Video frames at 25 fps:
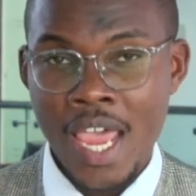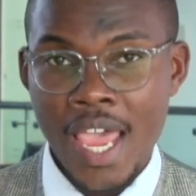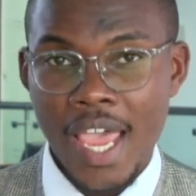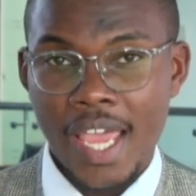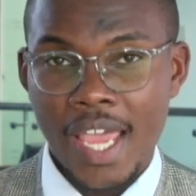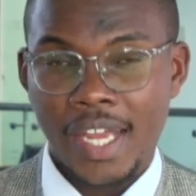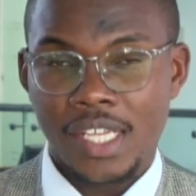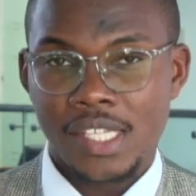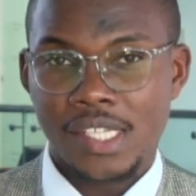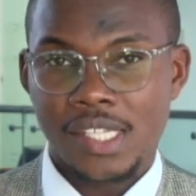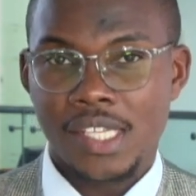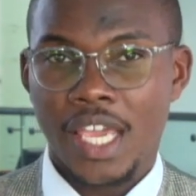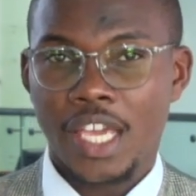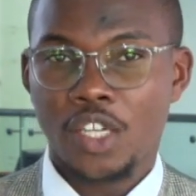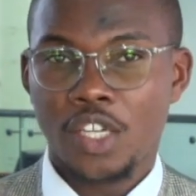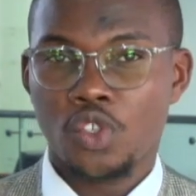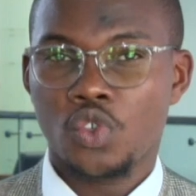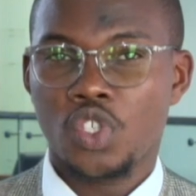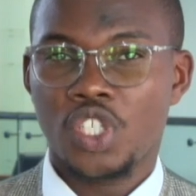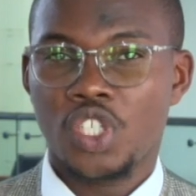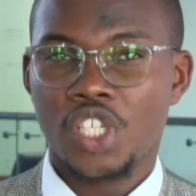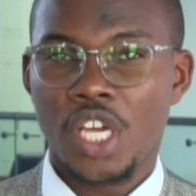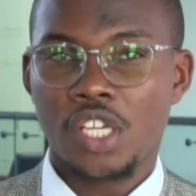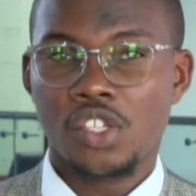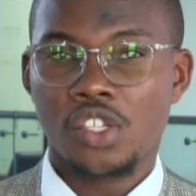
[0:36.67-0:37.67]
and is here to
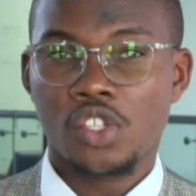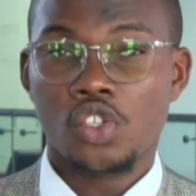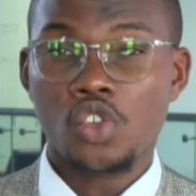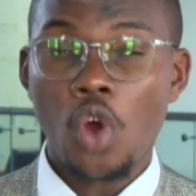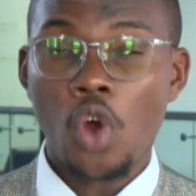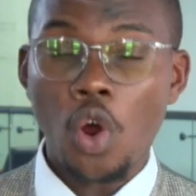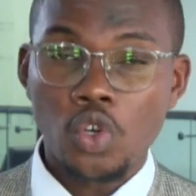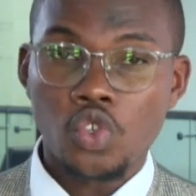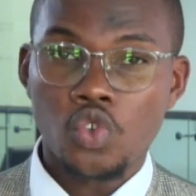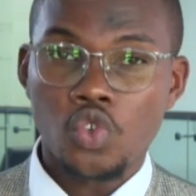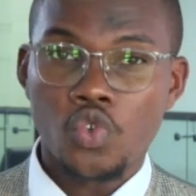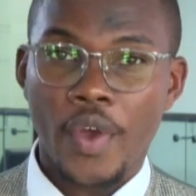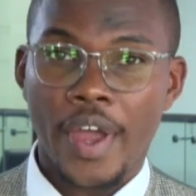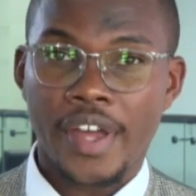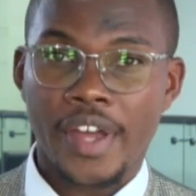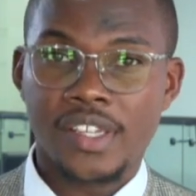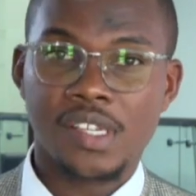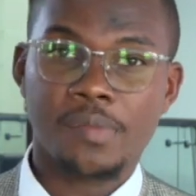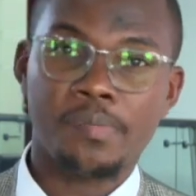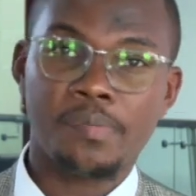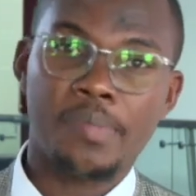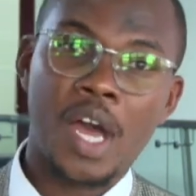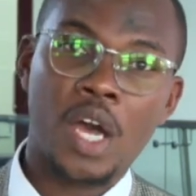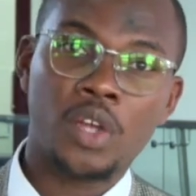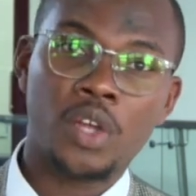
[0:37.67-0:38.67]
just talk to us
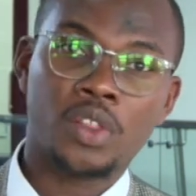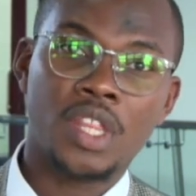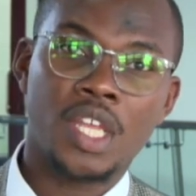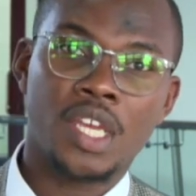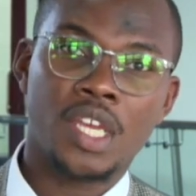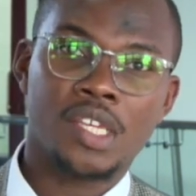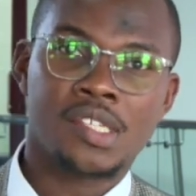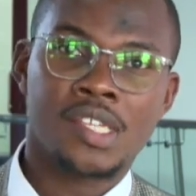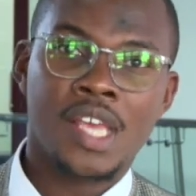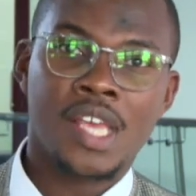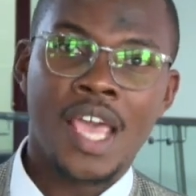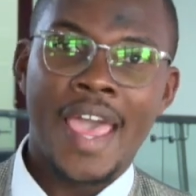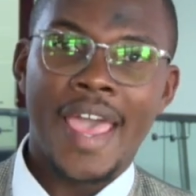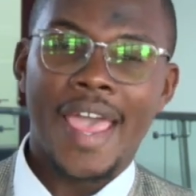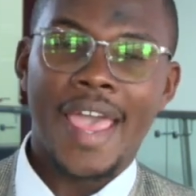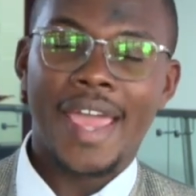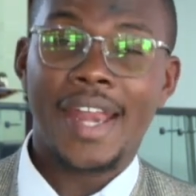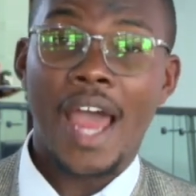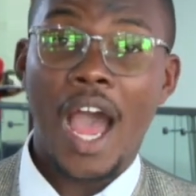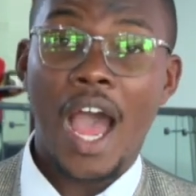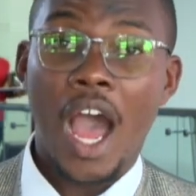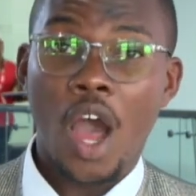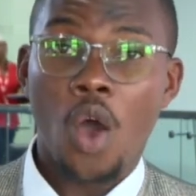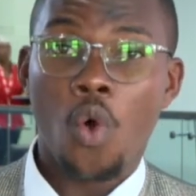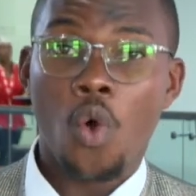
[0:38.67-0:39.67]
about this
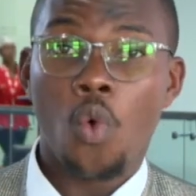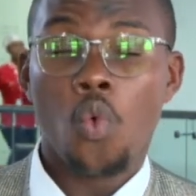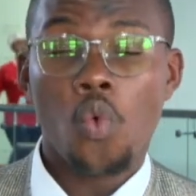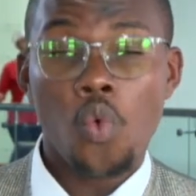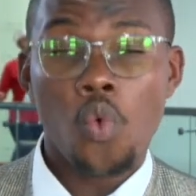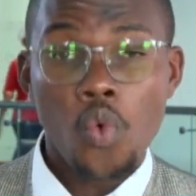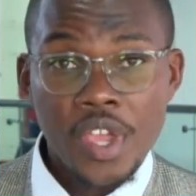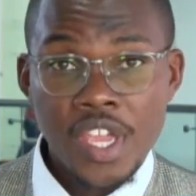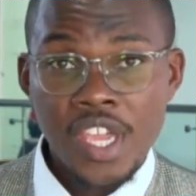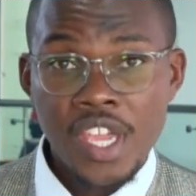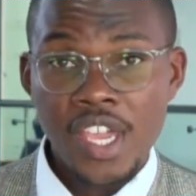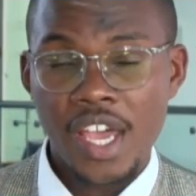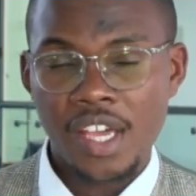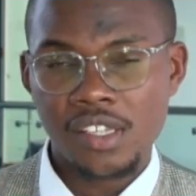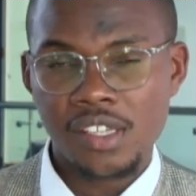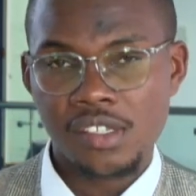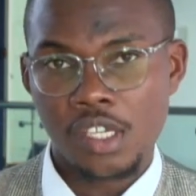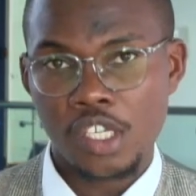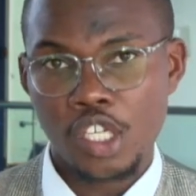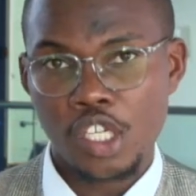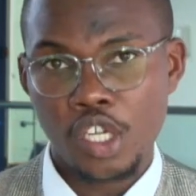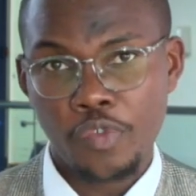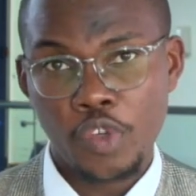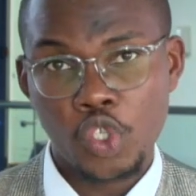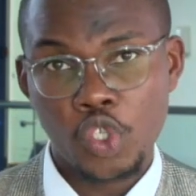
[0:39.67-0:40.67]
and how we as
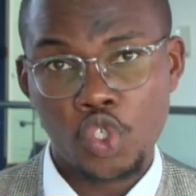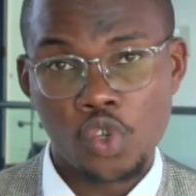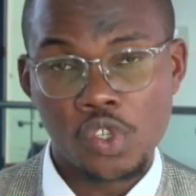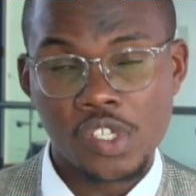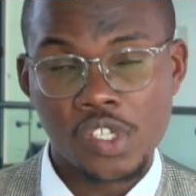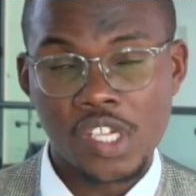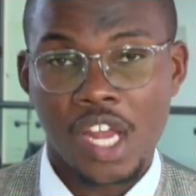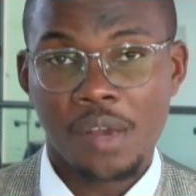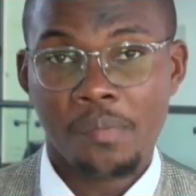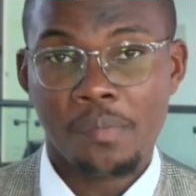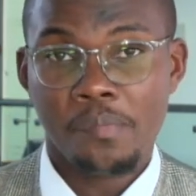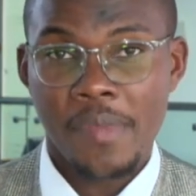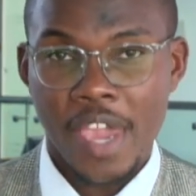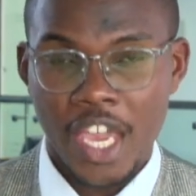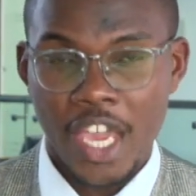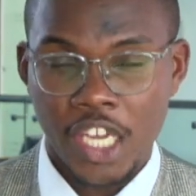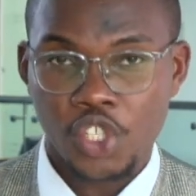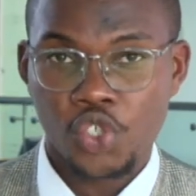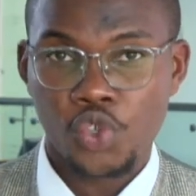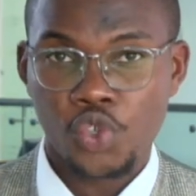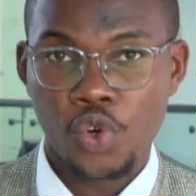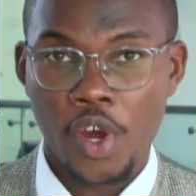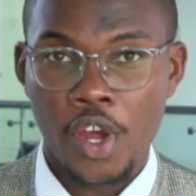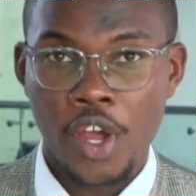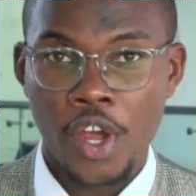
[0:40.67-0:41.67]
individuals can make
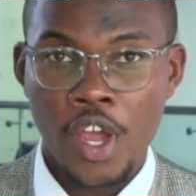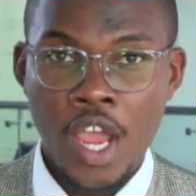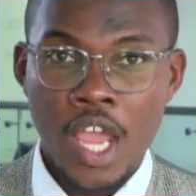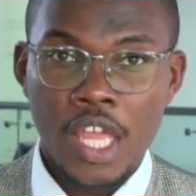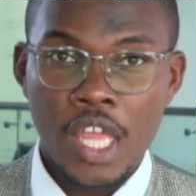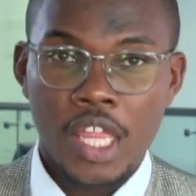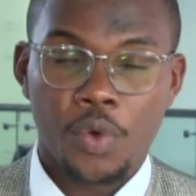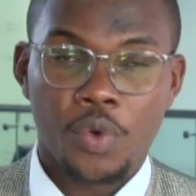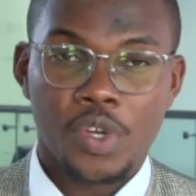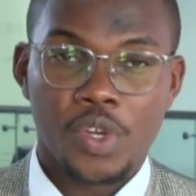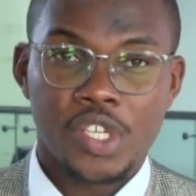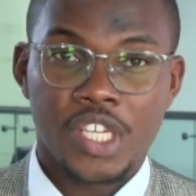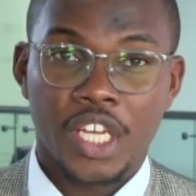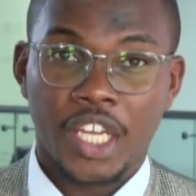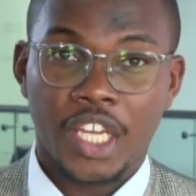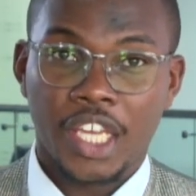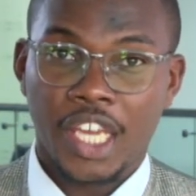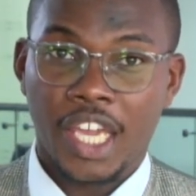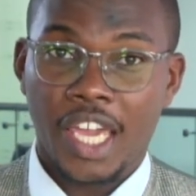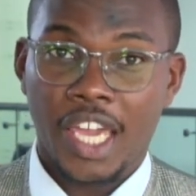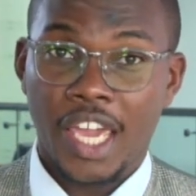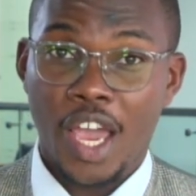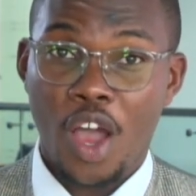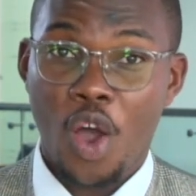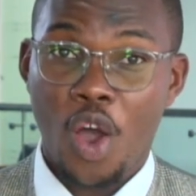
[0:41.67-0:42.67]
sure that we take
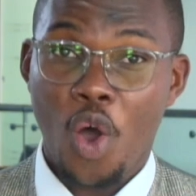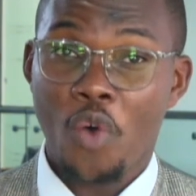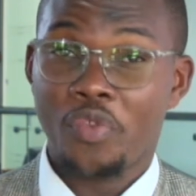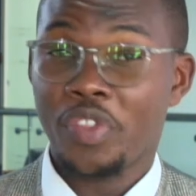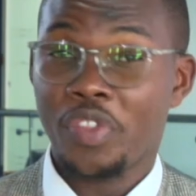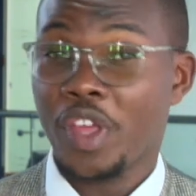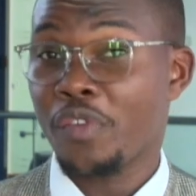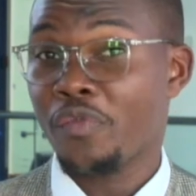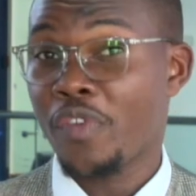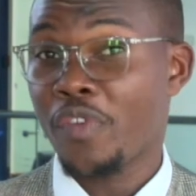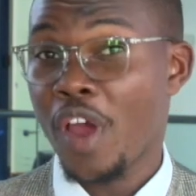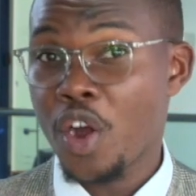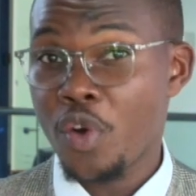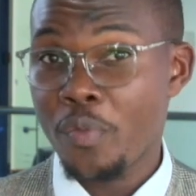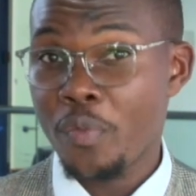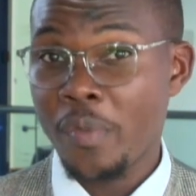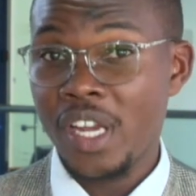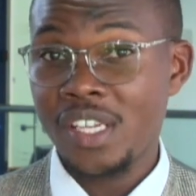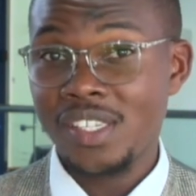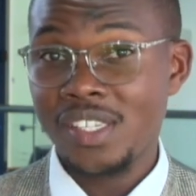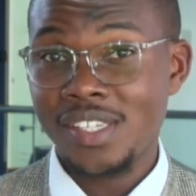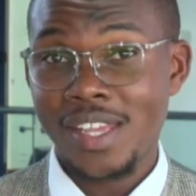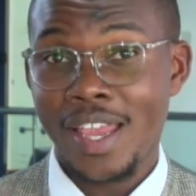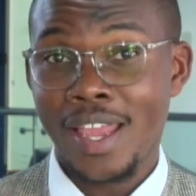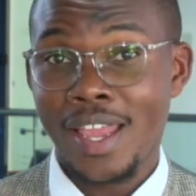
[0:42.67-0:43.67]
care of the
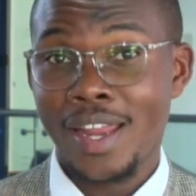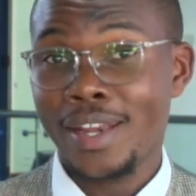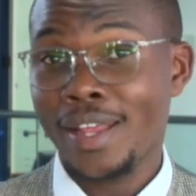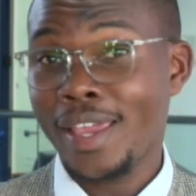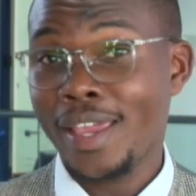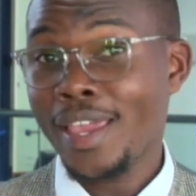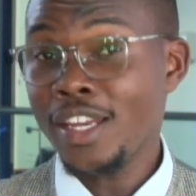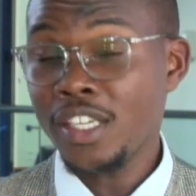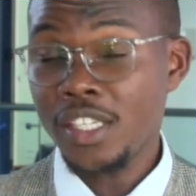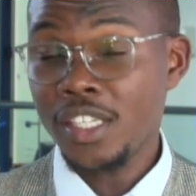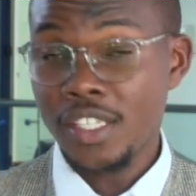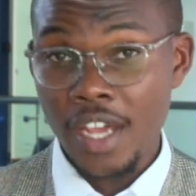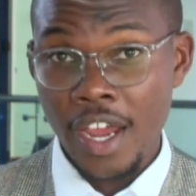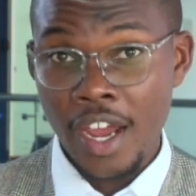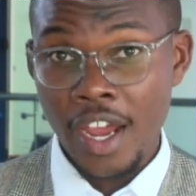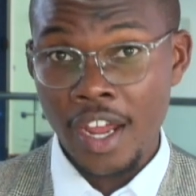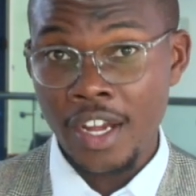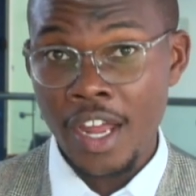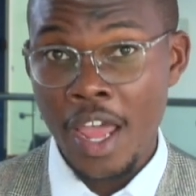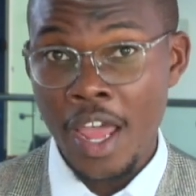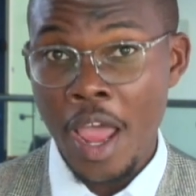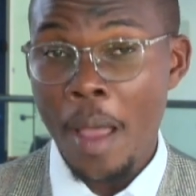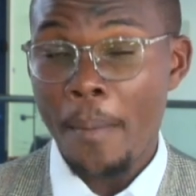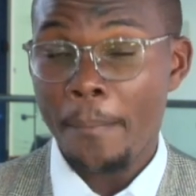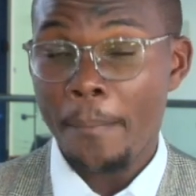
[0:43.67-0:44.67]
environment and in
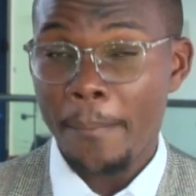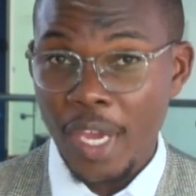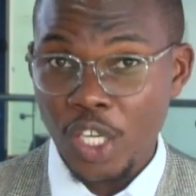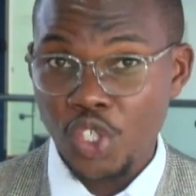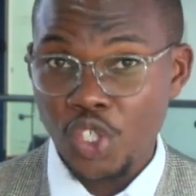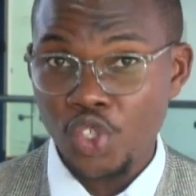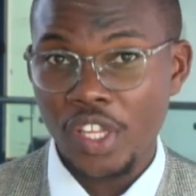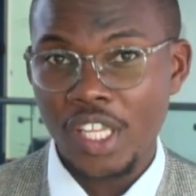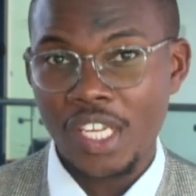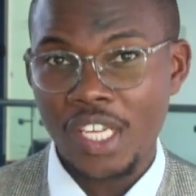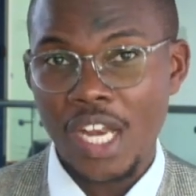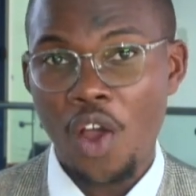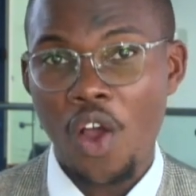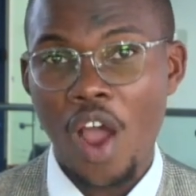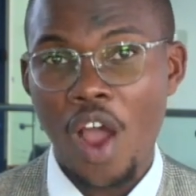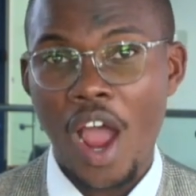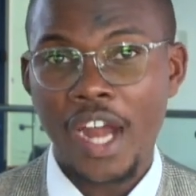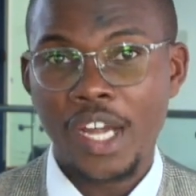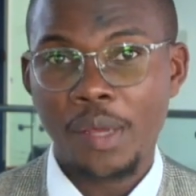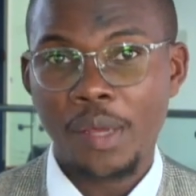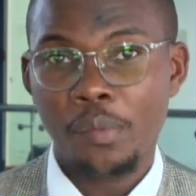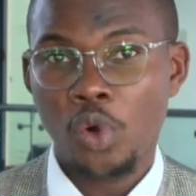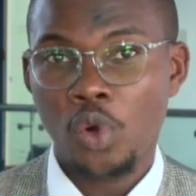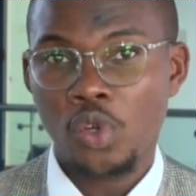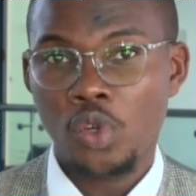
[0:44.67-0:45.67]
turn make sure that our
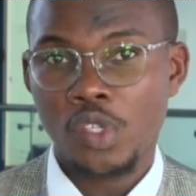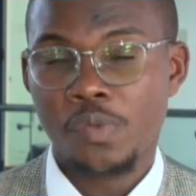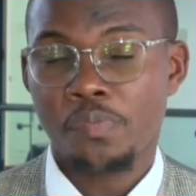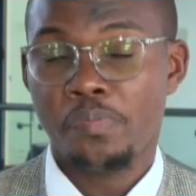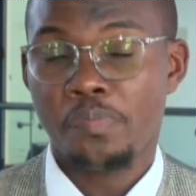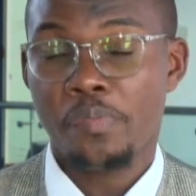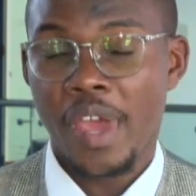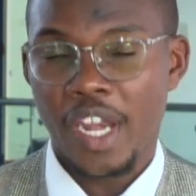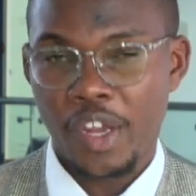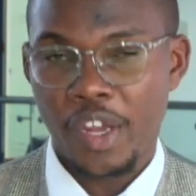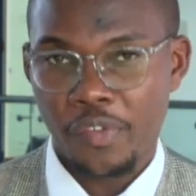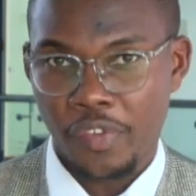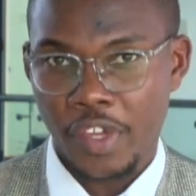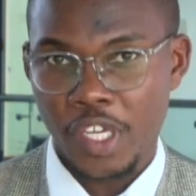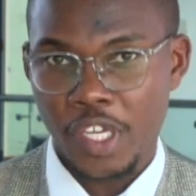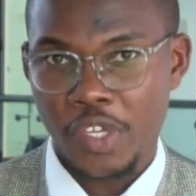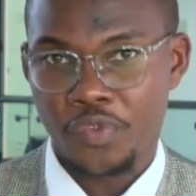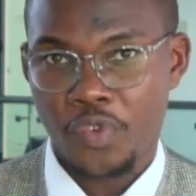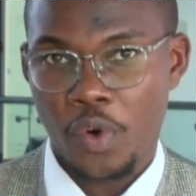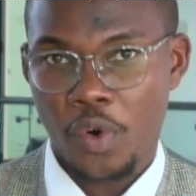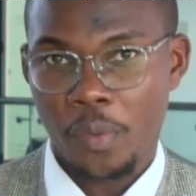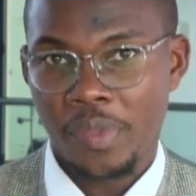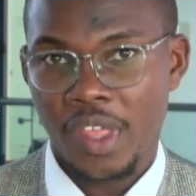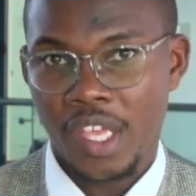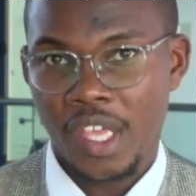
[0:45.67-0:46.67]
animals benefit
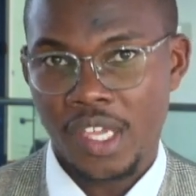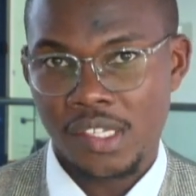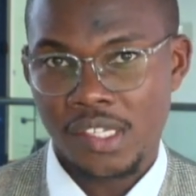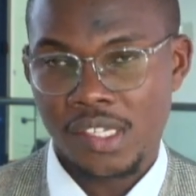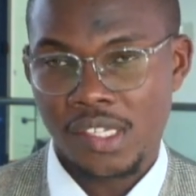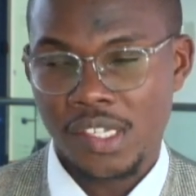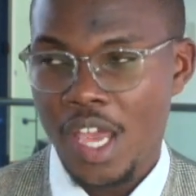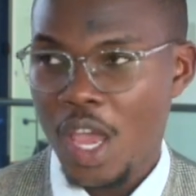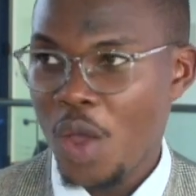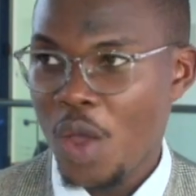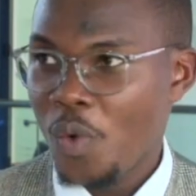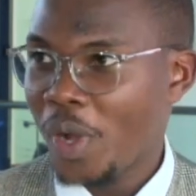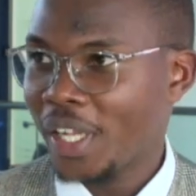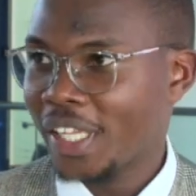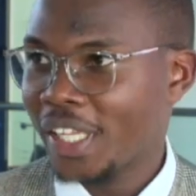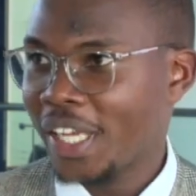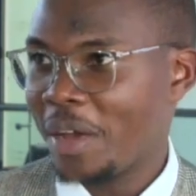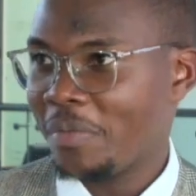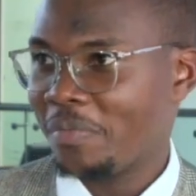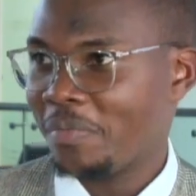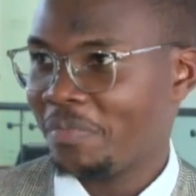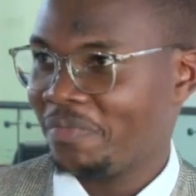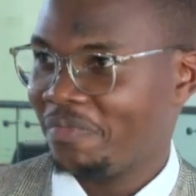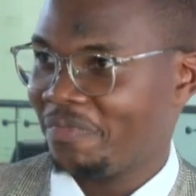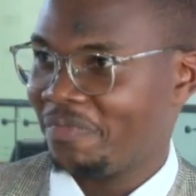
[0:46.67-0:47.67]
from this. Welcome.